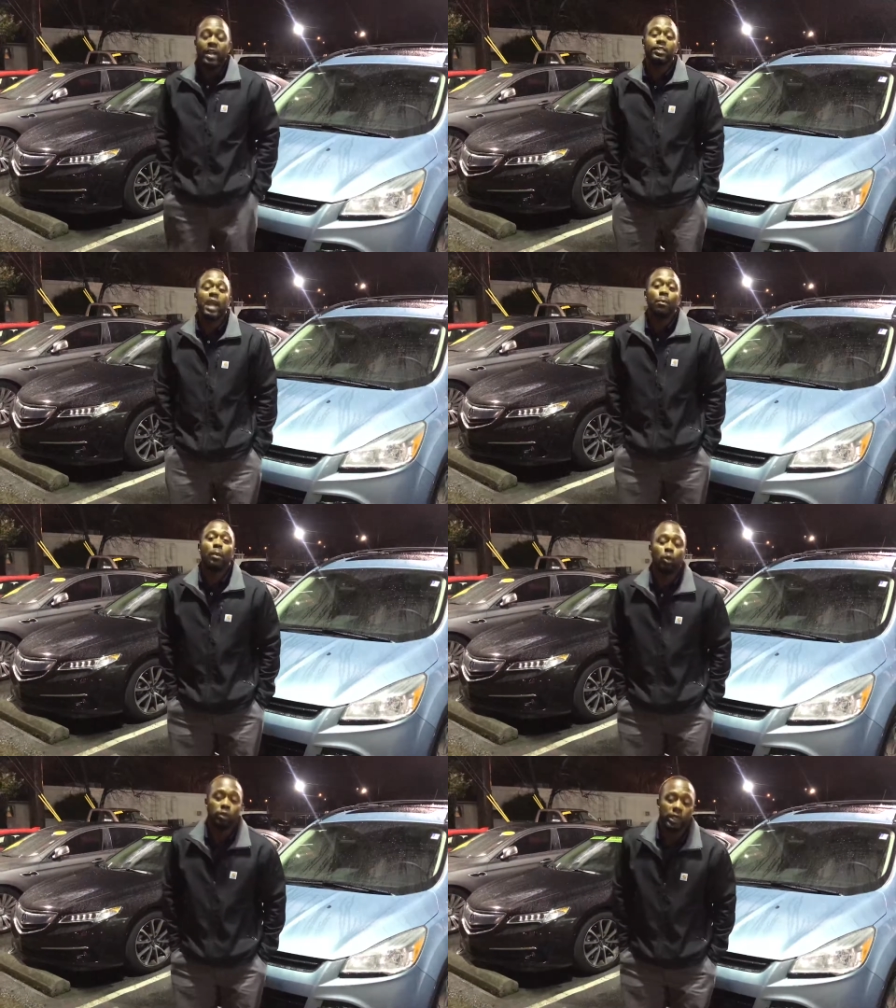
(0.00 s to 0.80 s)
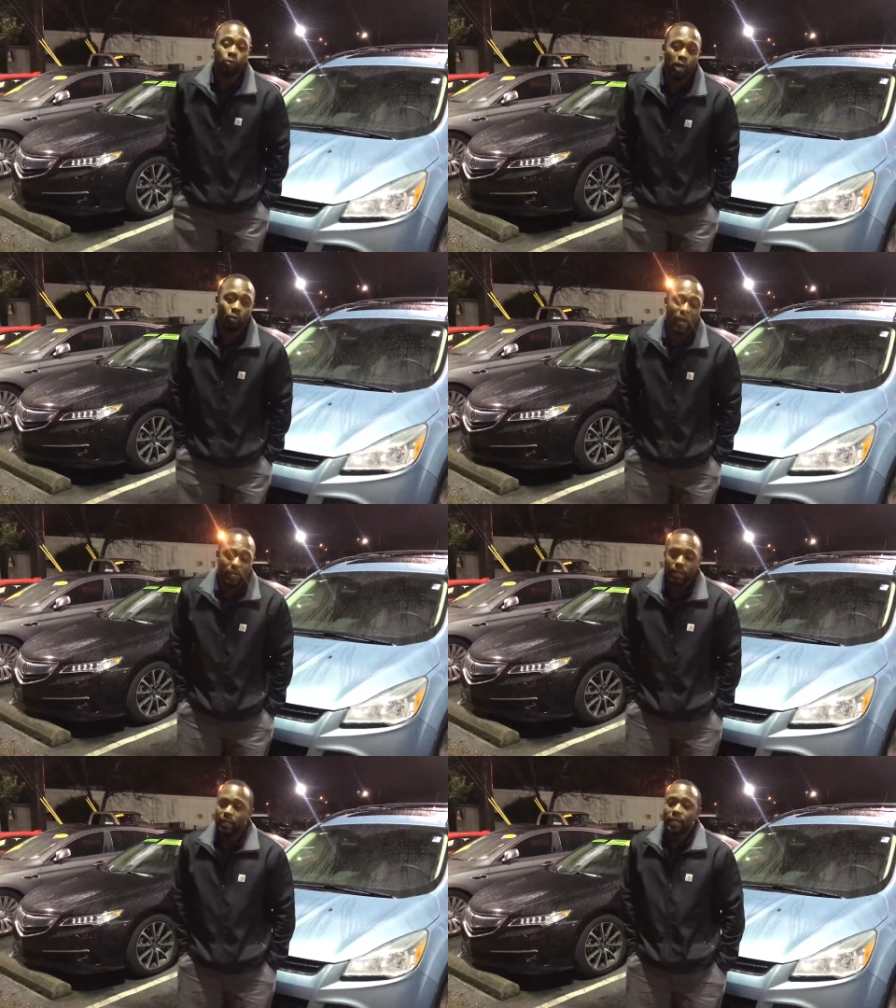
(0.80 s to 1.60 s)
here at Tameron, we do things one
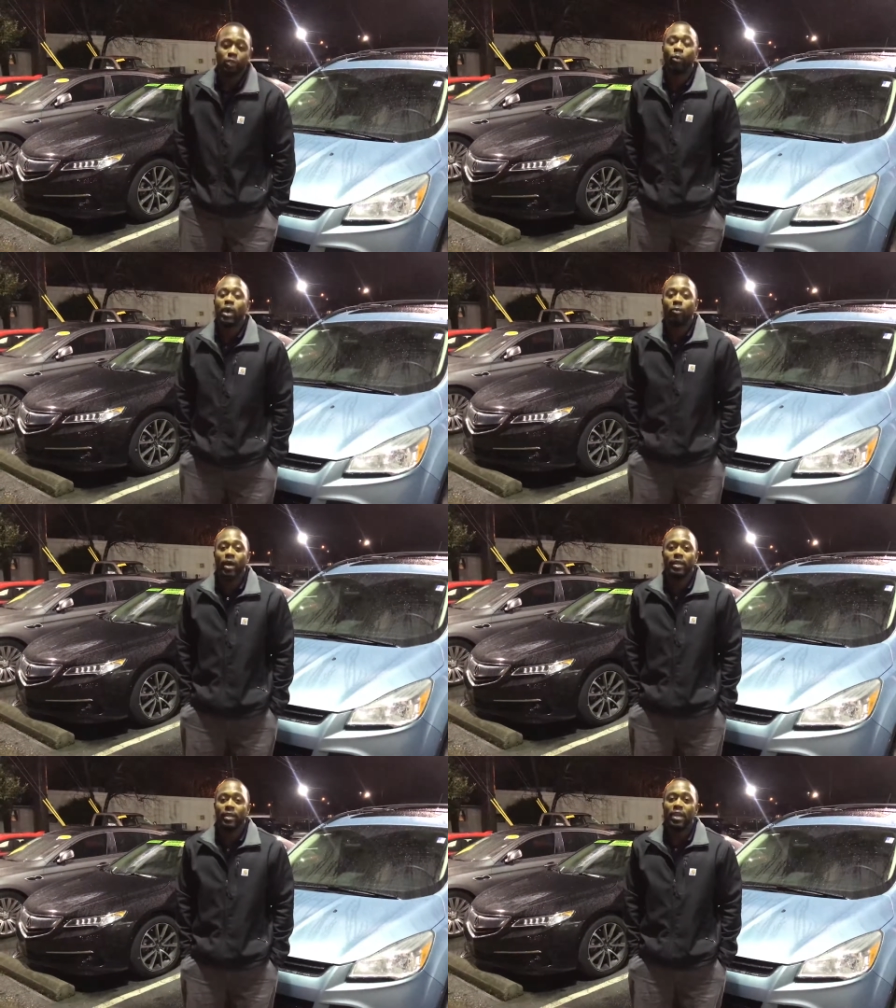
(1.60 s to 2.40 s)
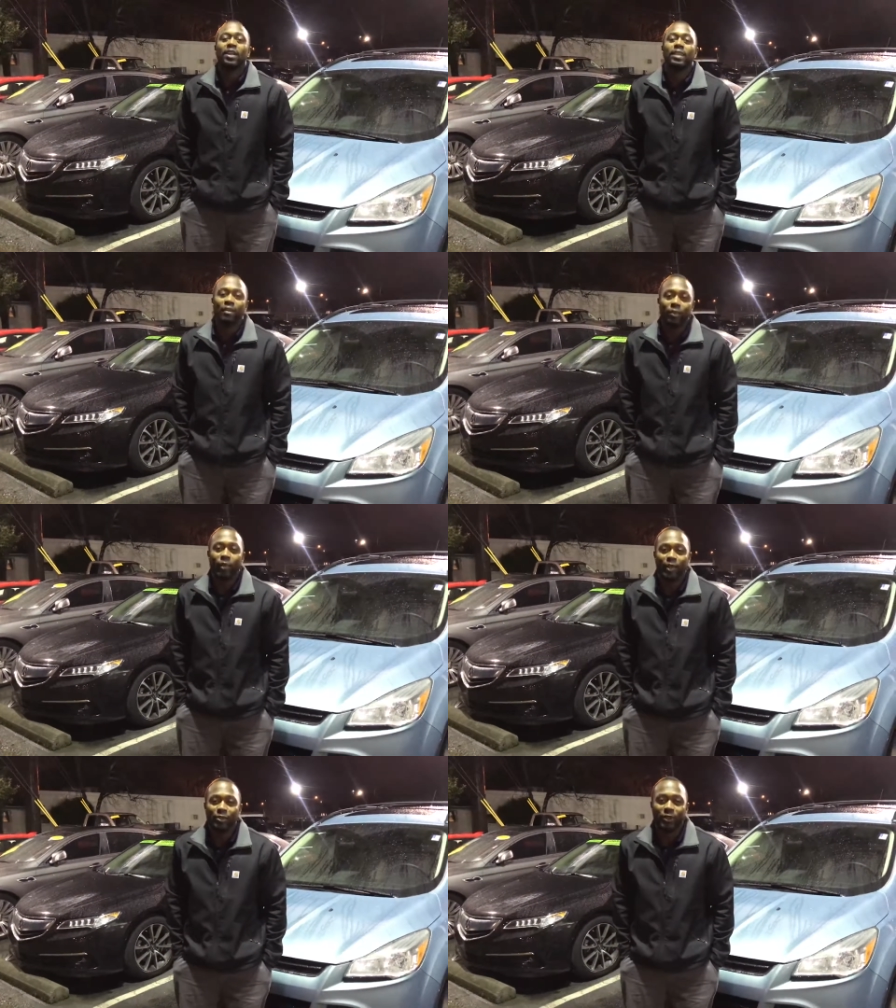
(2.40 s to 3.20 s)
way, that's the right way, and love the
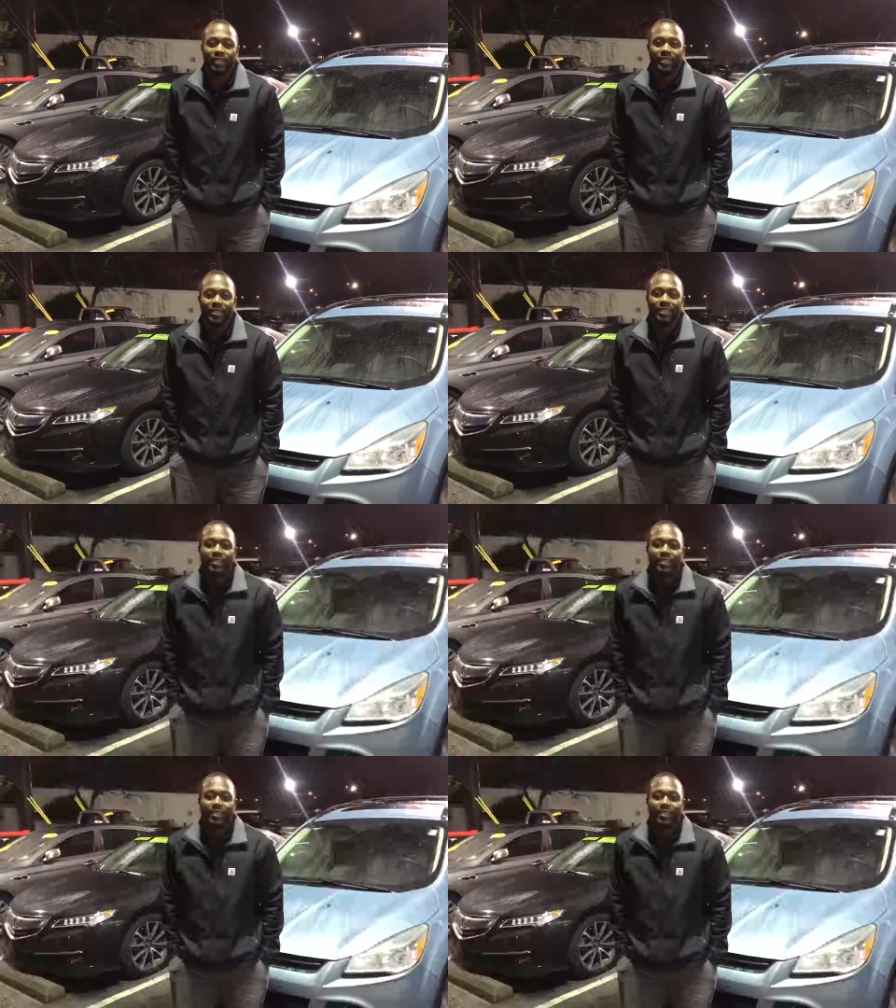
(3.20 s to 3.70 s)
way you're treated.